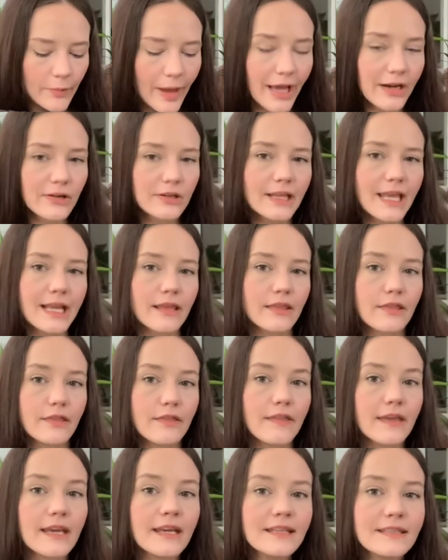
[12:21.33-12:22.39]
pattern like
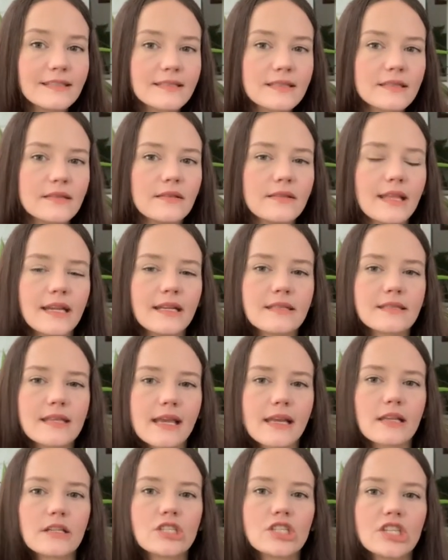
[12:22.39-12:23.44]
this that is
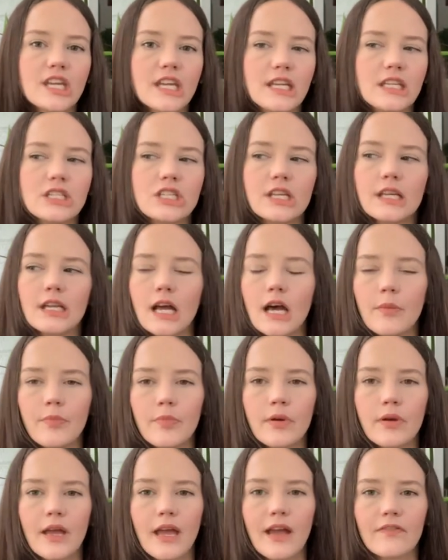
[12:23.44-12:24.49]
like changing it up
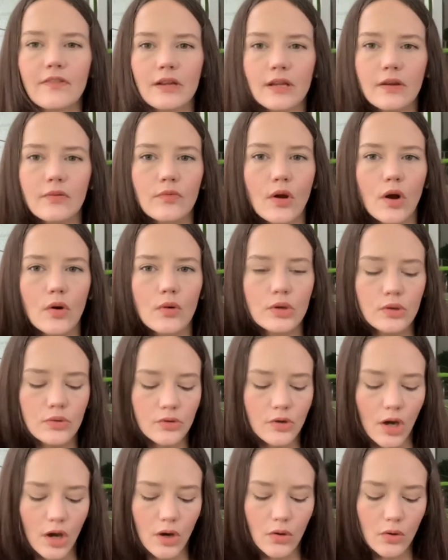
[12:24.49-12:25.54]
every row you
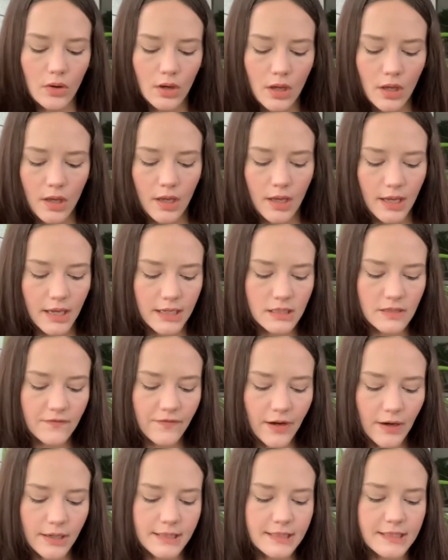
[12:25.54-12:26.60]
go is
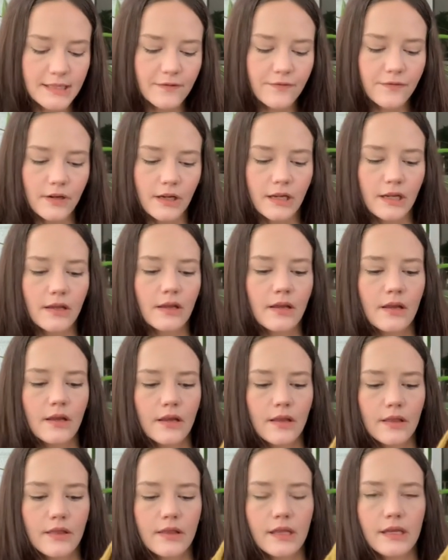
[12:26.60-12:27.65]
very different
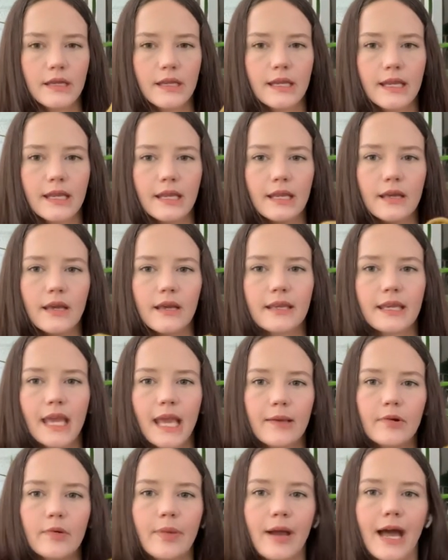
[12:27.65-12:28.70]
than knitting a
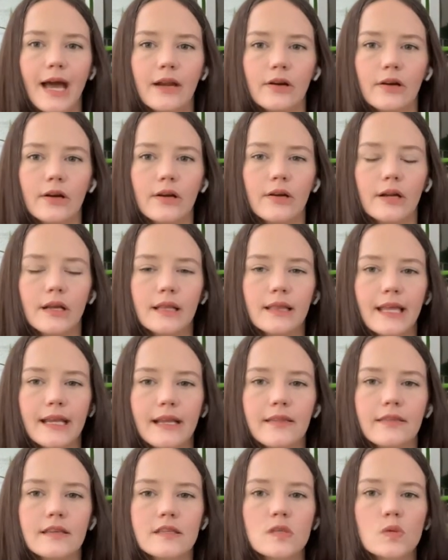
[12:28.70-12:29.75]
cable pattern
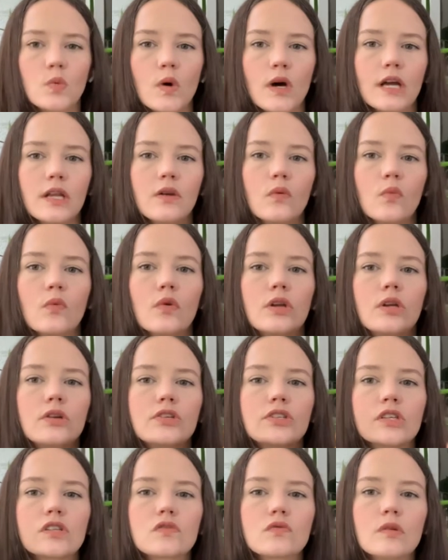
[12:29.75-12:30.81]
like this one where you're
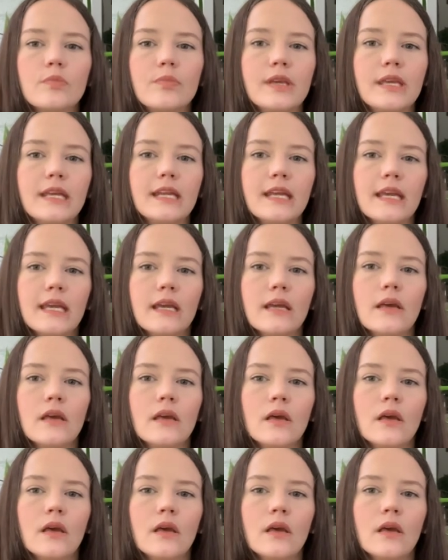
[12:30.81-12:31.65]
just repeating